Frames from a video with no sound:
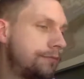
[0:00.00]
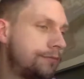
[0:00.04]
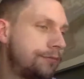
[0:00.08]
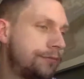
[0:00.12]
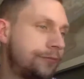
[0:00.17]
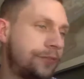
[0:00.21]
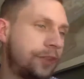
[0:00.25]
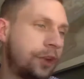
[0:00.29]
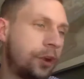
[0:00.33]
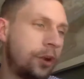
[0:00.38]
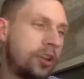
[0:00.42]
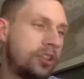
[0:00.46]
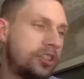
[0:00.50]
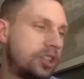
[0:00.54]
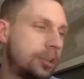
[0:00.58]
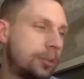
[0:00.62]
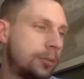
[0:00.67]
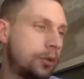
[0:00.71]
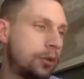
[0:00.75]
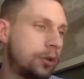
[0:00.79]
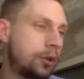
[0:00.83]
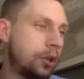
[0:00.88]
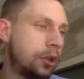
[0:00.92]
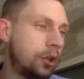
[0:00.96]
very
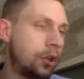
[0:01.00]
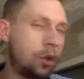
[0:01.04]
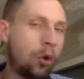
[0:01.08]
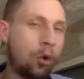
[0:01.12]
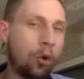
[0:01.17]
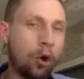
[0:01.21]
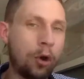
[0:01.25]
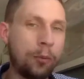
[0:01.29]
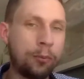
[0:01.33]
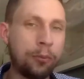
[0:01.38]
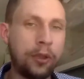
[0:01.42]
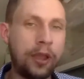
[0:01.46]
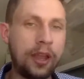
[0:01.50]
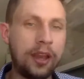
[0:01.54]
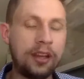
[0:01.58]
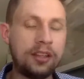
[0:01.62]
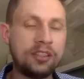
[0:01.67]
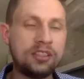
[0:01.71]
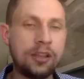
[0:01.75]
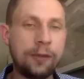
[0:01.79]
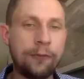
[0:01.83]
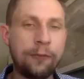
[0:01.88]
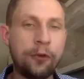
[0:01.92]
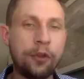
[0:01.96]
similar to the core plan,
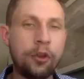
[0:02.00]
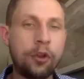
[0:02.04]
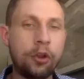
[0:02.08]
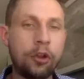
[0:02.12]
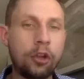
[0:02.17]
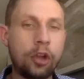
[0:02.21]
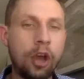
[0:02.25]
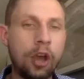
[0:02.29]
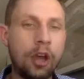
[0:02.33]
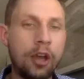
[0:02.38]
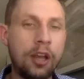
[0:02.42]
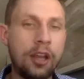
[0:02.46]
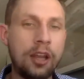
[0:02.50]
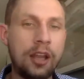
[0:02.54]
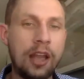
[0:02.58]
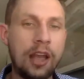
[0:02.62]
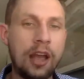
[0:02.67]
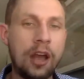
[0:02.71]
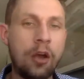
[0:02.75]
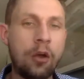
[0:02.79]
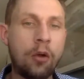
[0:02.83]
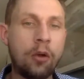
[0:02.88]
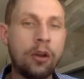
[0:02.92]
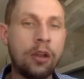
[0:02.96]
except for you're cutting
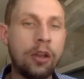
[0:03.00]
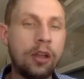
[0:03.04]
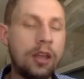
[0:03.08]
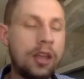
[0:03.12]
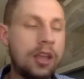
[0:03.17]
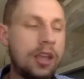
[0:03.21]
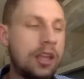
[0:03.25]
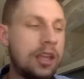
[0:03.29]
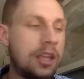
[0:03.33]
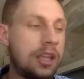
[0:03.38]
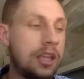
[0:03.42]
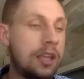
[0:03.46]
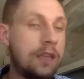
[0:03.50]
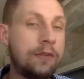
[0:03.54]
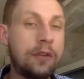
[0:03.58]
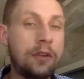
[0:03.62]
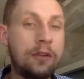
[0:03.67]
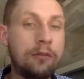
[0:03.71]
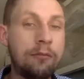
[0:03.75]
out even